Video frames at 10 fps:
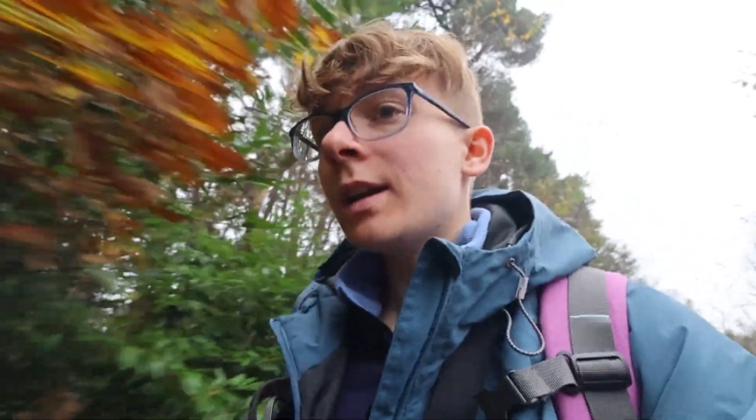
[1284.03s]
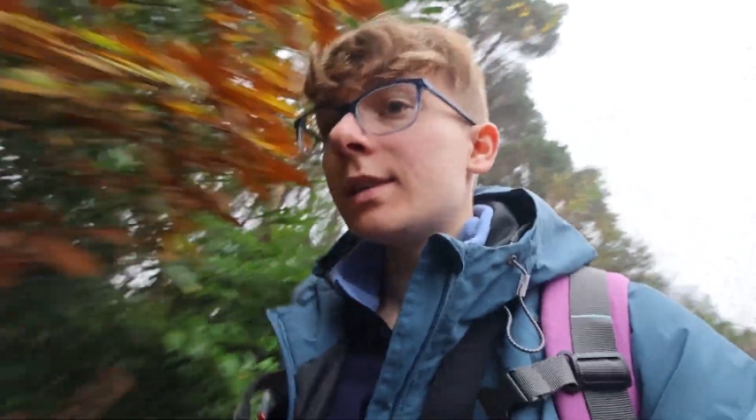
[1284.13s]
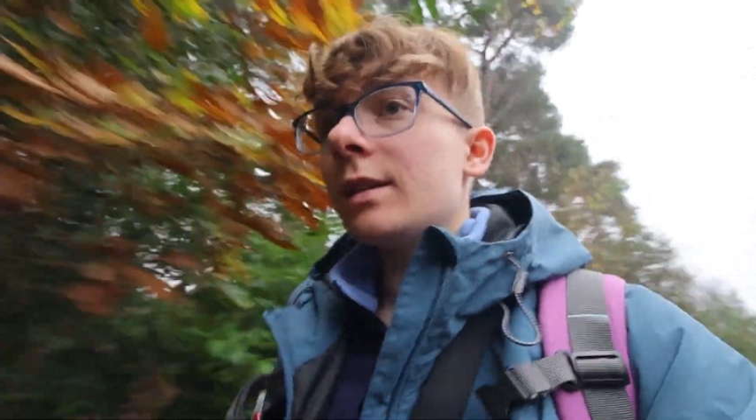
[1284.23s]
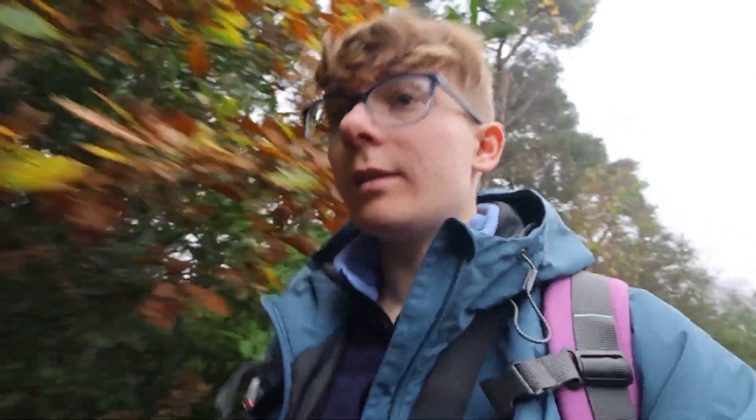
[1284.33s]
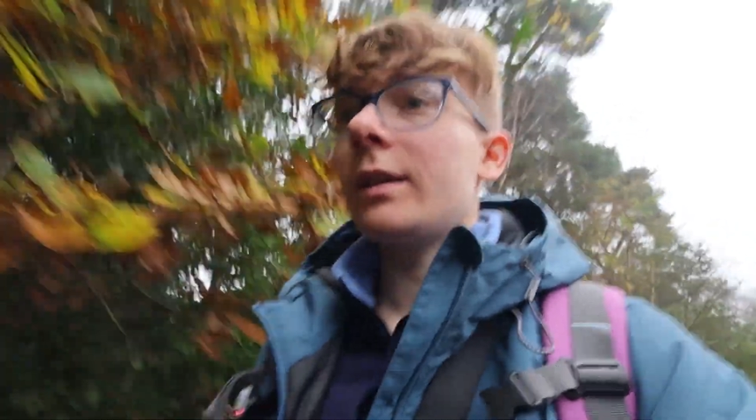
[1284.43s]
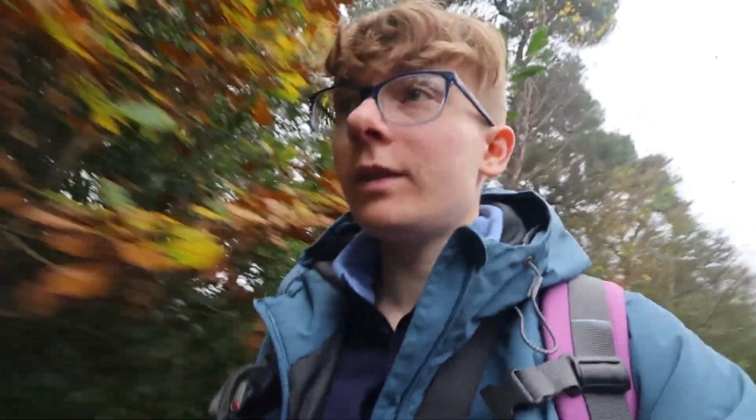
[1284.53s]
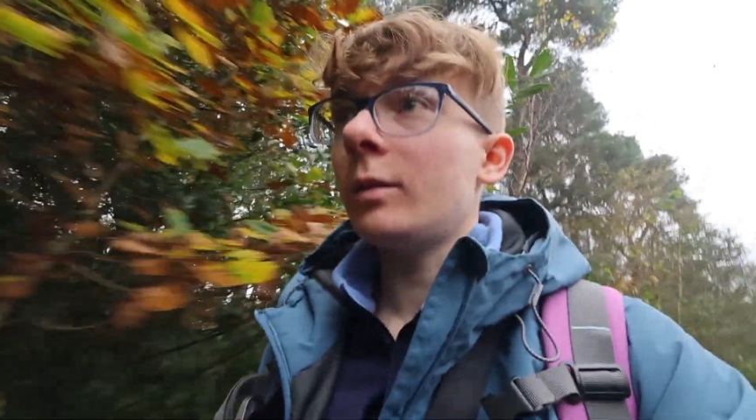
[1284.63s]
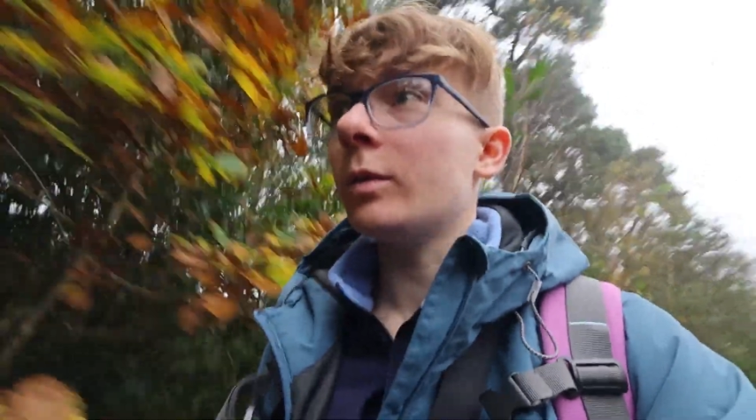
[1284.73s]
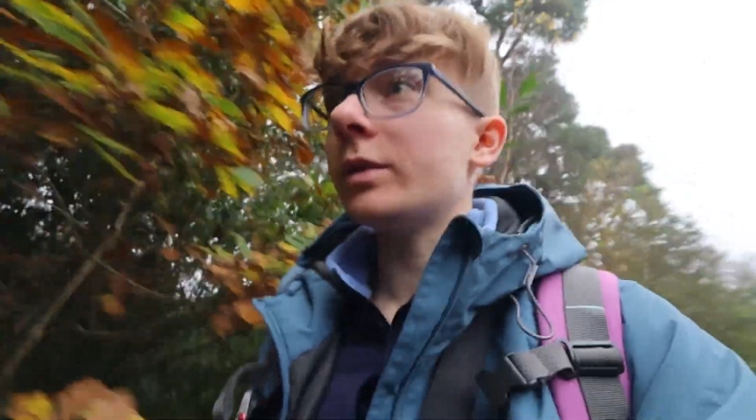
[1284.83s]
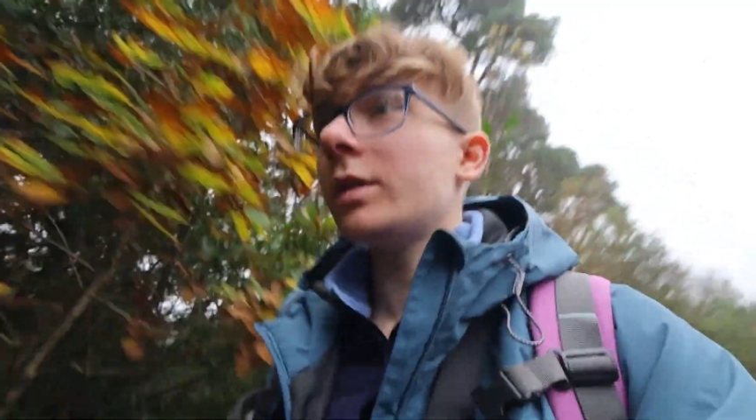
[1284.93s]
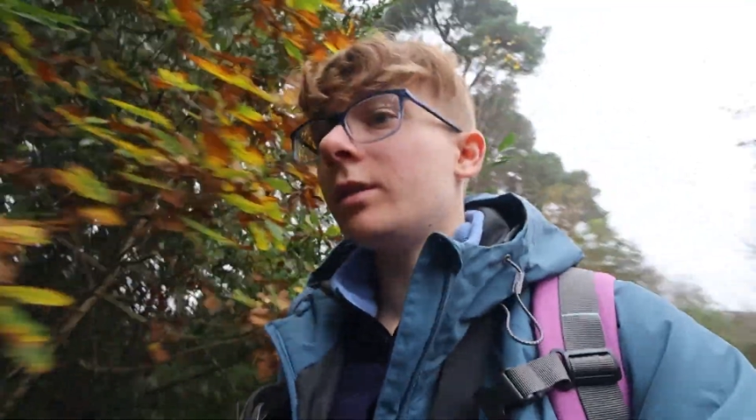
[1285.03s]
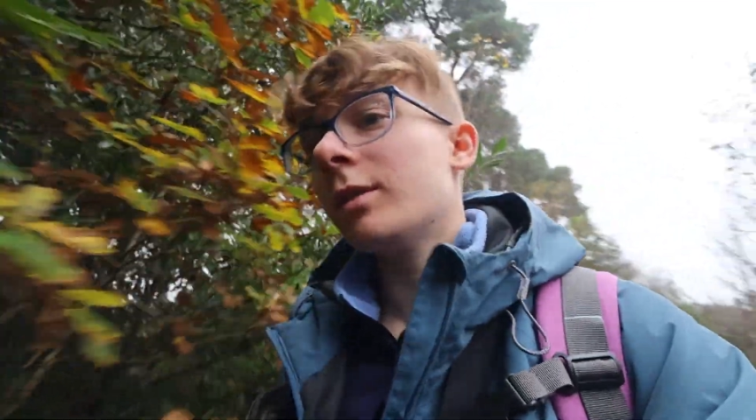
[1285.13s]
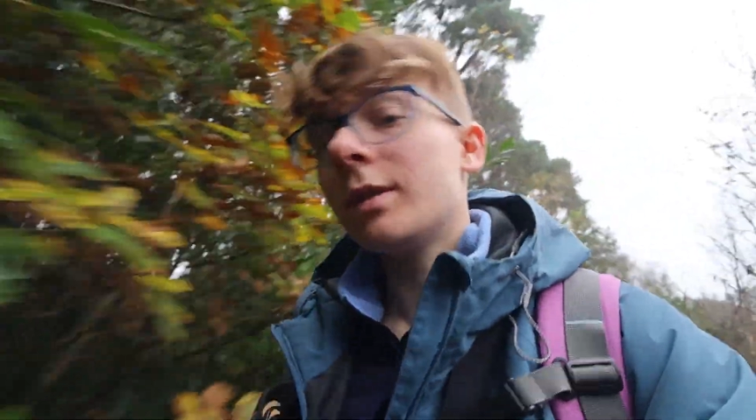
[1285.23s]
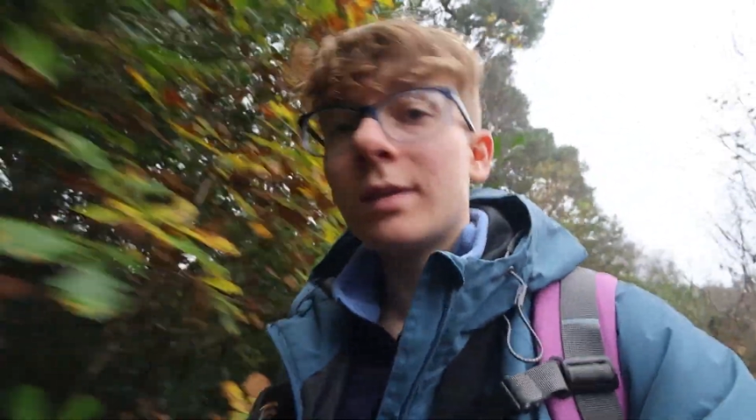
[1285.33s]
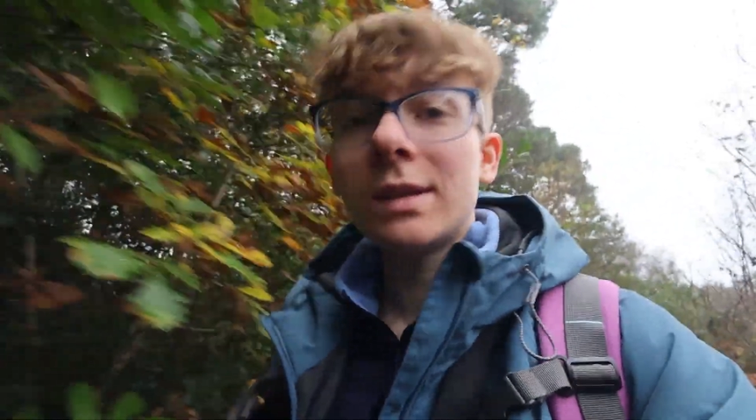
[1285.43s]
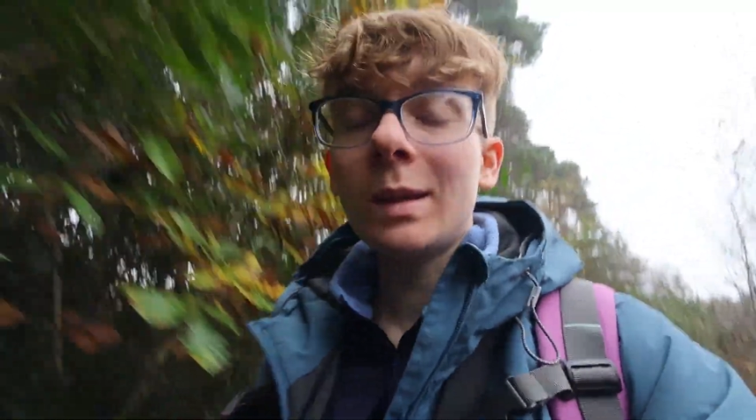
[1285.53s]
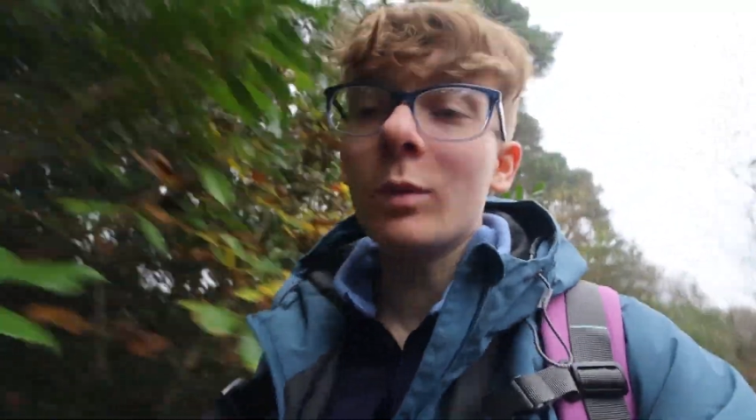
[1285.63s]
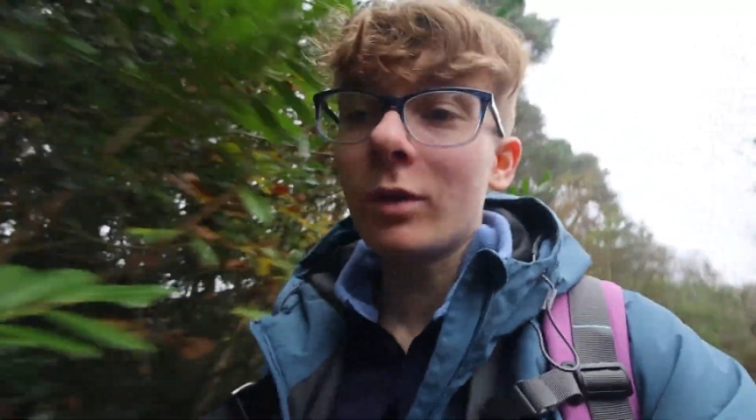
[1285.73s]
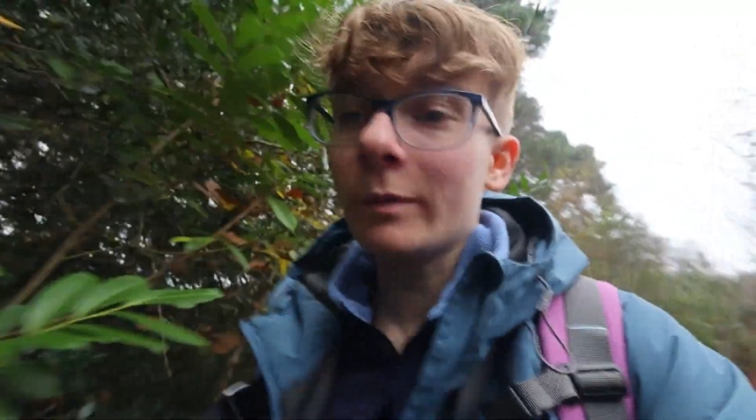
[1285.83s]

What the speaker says: so if you want to see more